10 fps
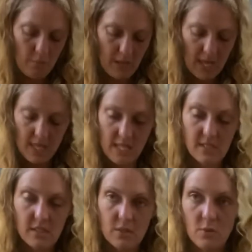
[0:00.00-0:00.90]
Pay
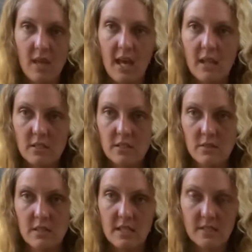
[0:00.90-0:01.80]
this, do that,
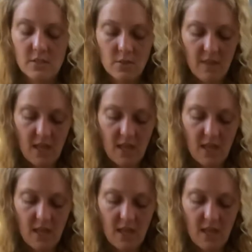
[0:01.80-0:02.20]
do this, do